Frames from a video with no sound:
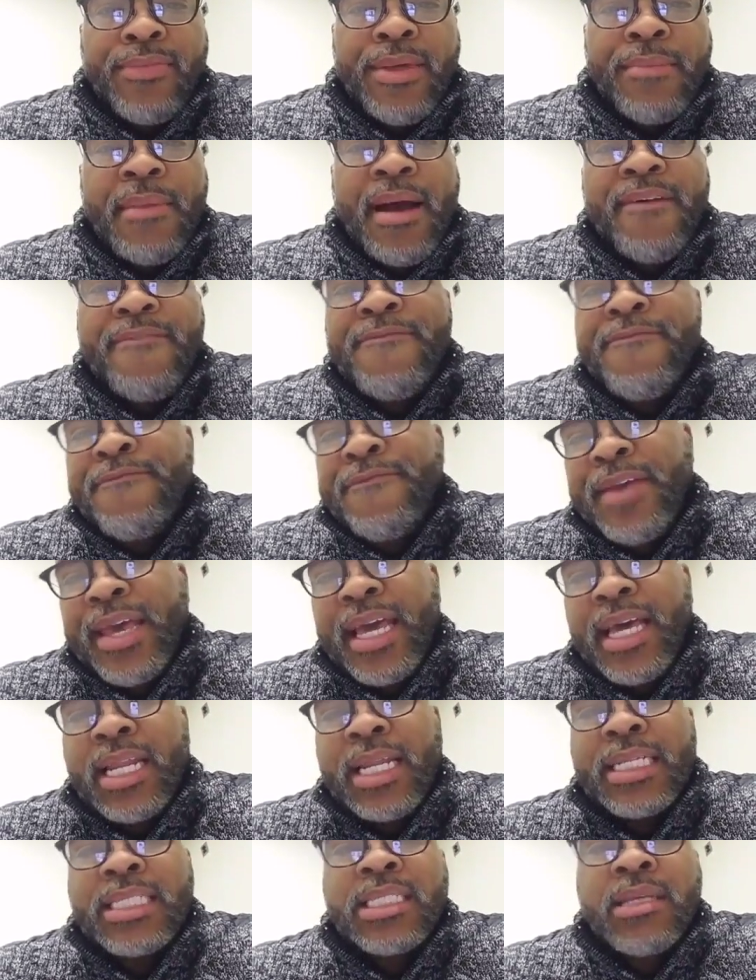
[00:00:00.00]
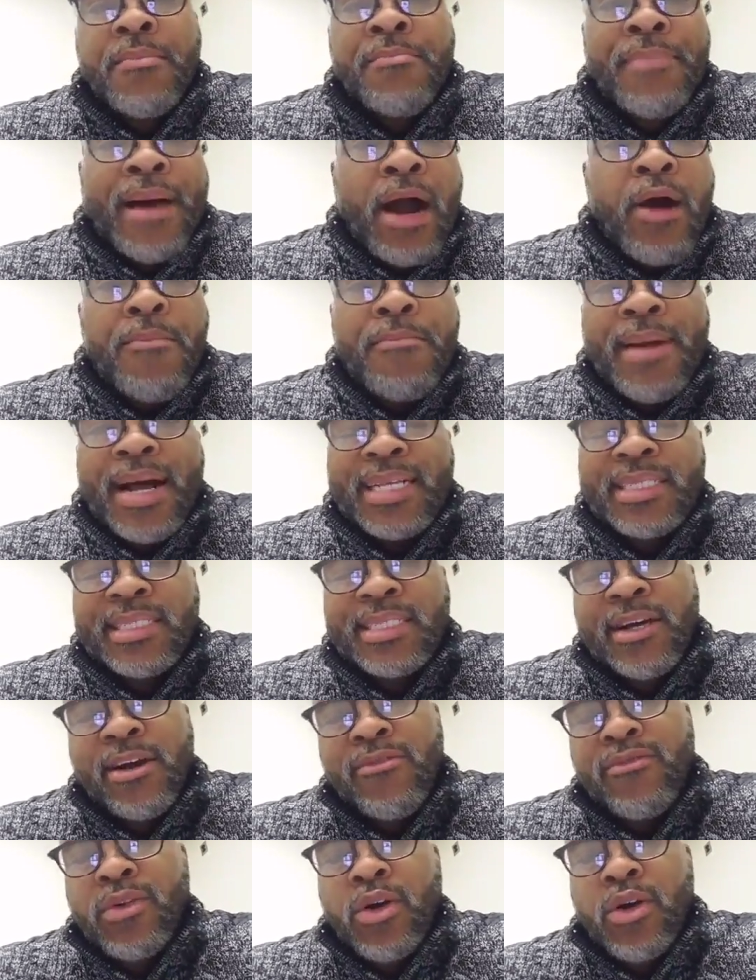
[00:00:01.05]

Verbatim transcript: then my feelings about myself